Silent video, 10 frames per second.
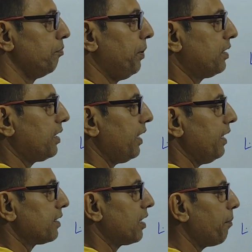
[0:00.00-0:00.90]
BC
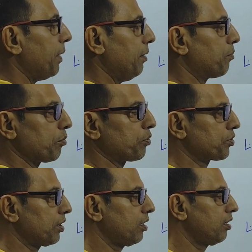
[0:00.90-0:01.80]
is the mean
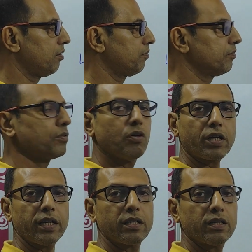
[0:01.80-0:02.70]
proportional.
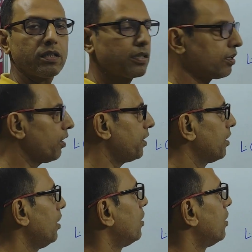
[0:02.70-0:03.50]
Okay, got it.